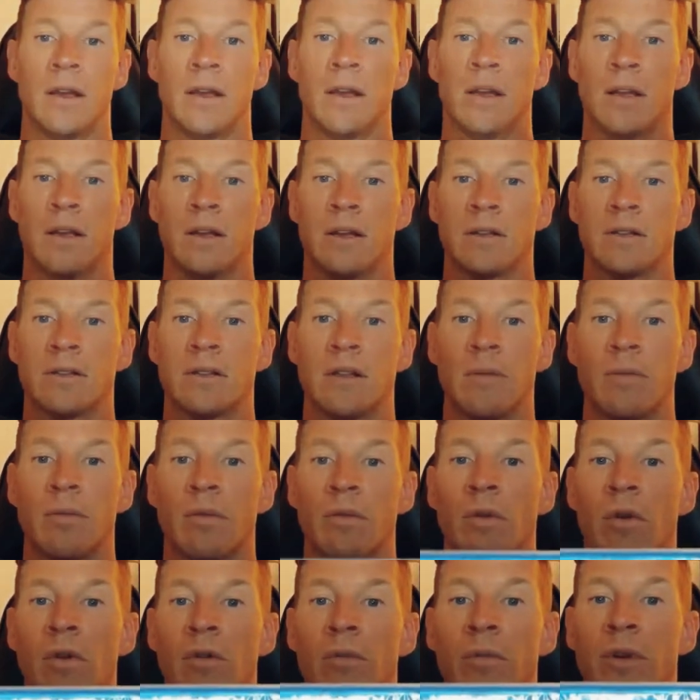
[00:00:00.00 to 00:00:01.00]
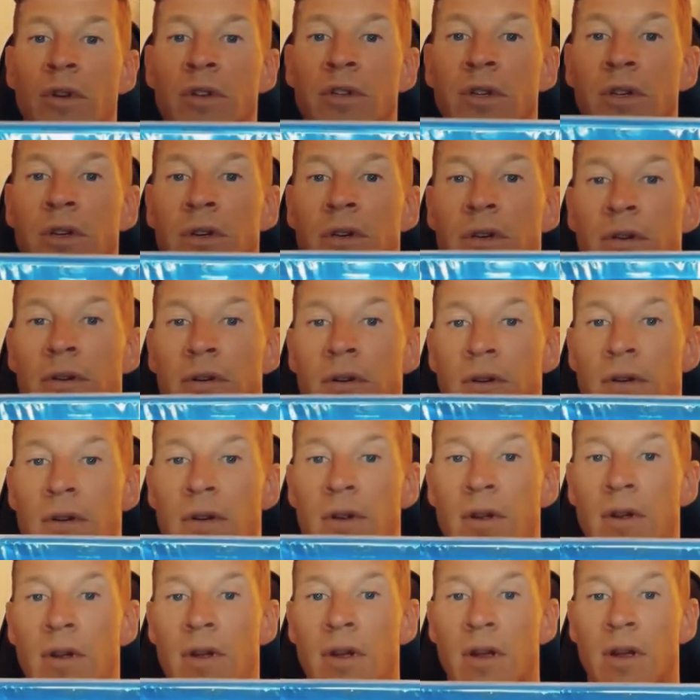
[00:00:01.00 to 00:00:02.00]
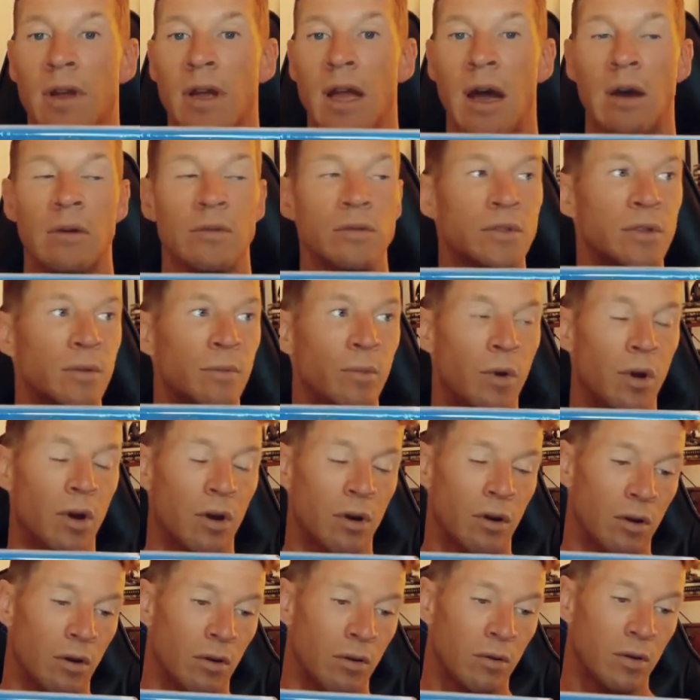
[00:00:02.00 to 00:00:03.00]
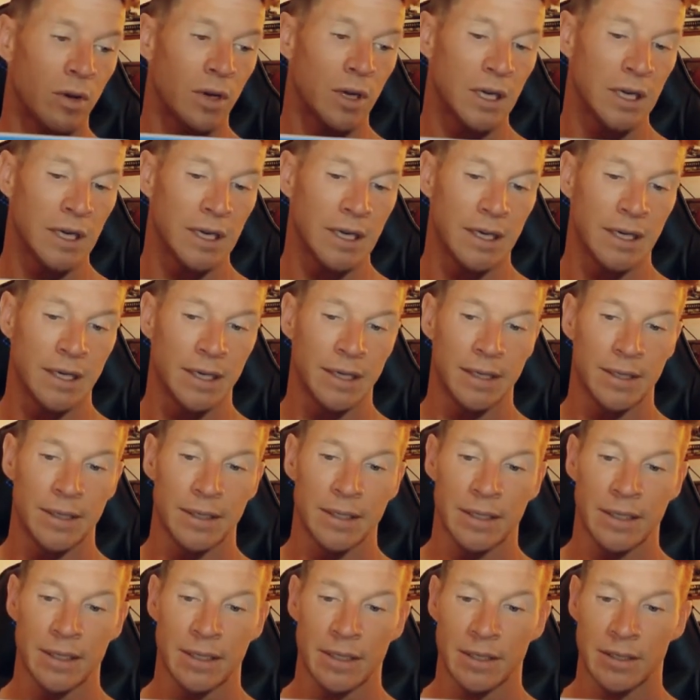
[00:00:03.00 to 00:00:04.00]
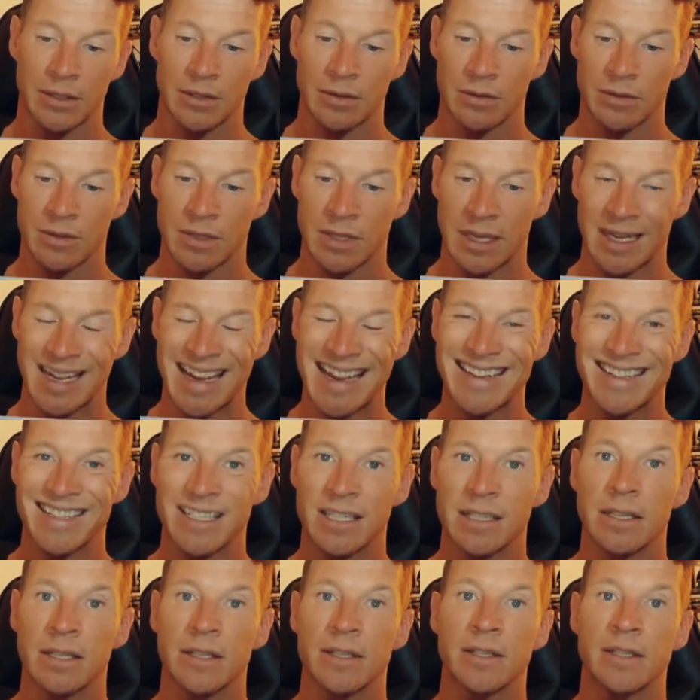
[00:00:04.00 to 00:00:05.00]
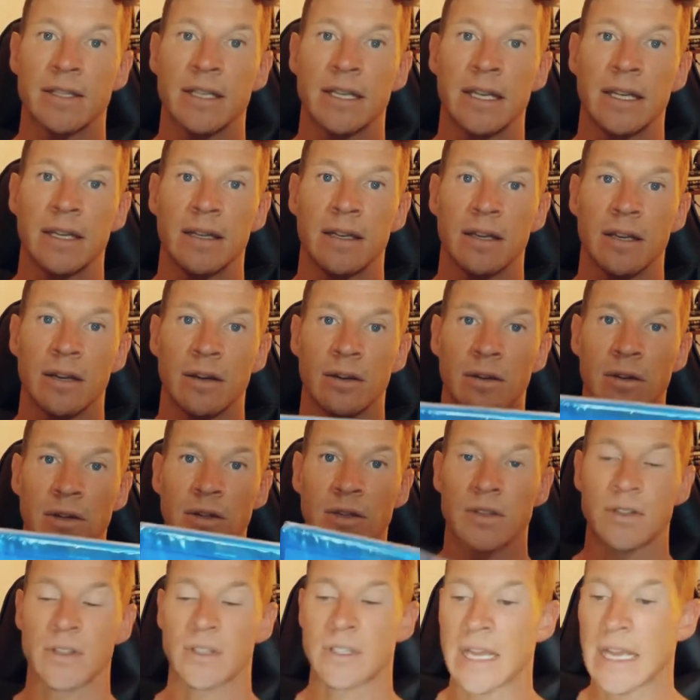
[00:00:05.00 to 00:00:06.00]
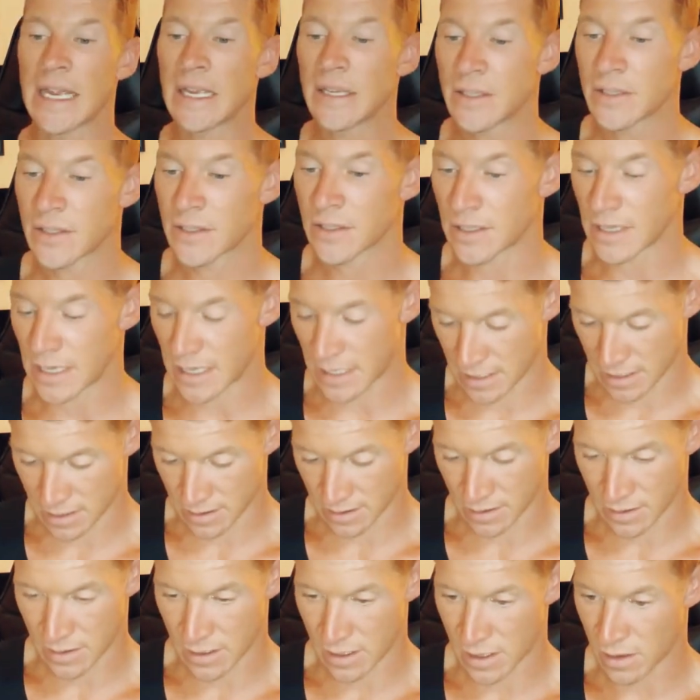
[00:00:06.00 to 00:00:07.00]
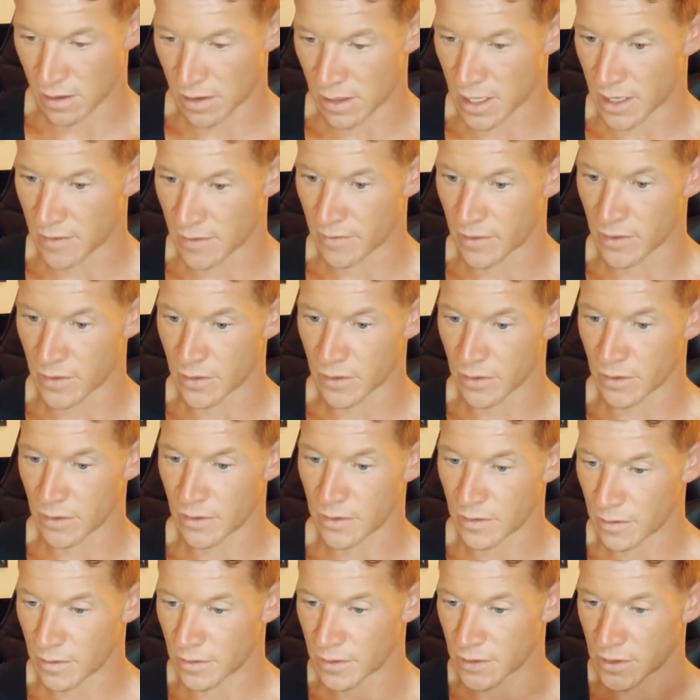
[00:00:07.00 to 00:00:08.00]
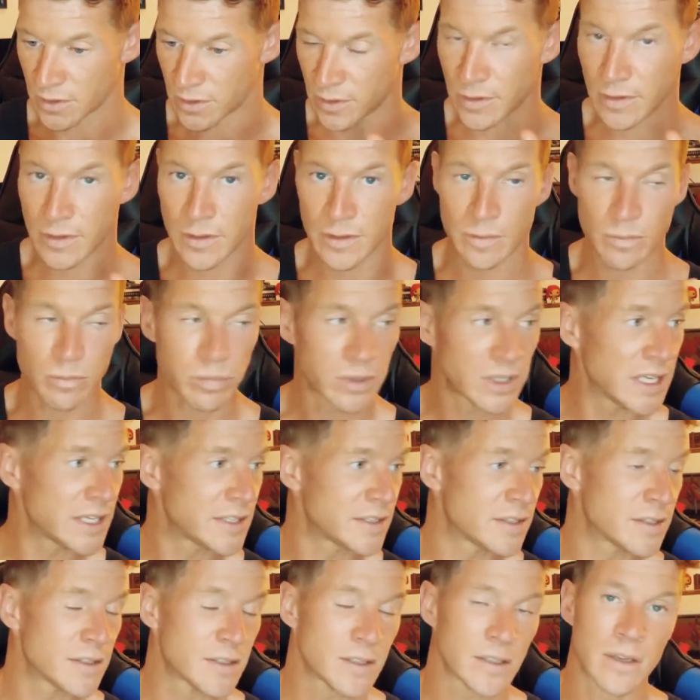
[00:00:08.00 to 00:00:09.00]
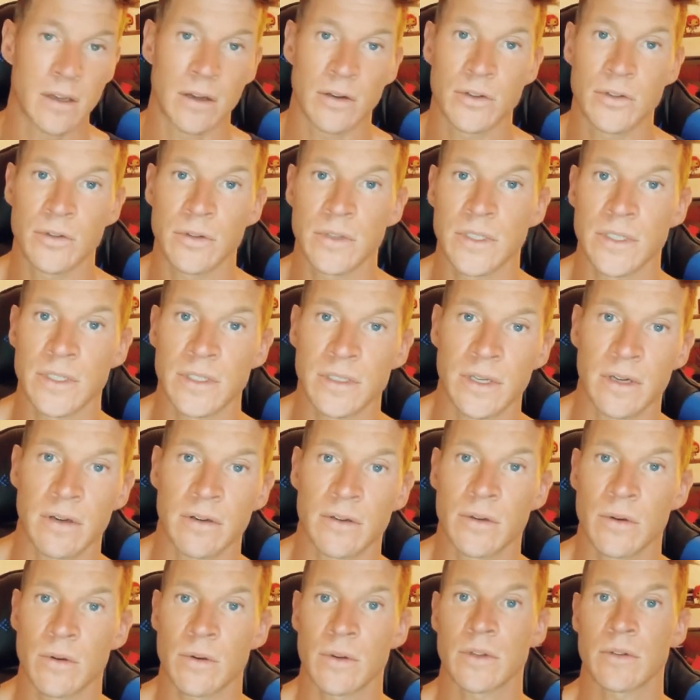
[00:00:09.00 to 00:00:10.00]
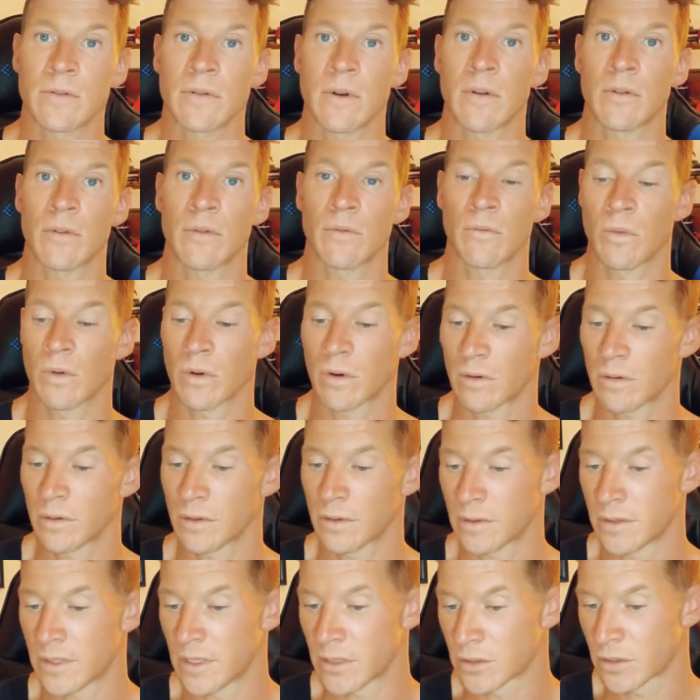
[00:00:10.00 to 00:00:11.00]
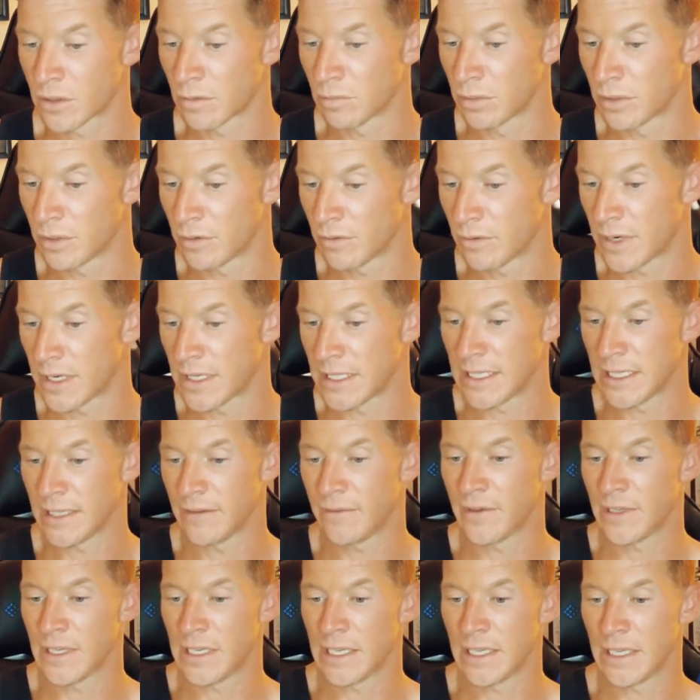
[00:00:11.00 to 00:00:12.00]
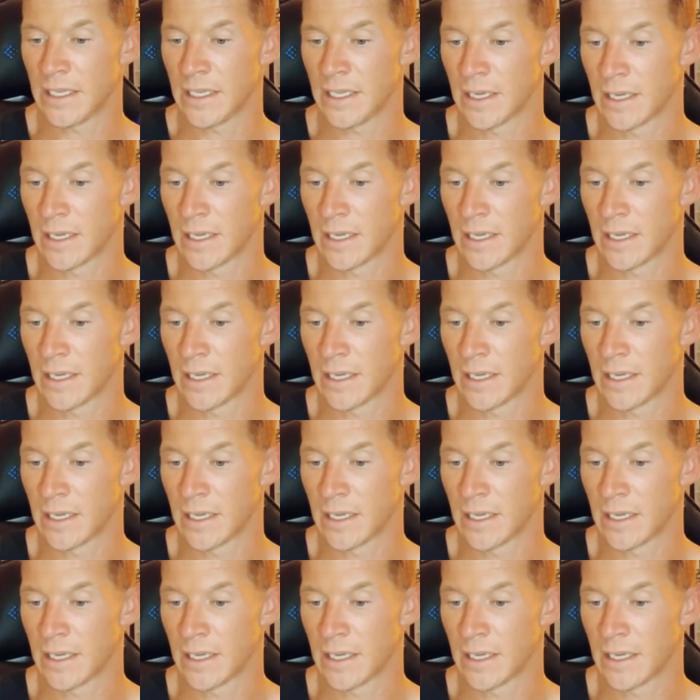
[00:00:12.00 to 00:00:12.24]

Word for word: Sniper Rogue Mission out tomorrow, uh, Tuesday, eight sixteen here in the States and in a lot of other places and countries and territories around the world. Digital Blu-ray, D V D.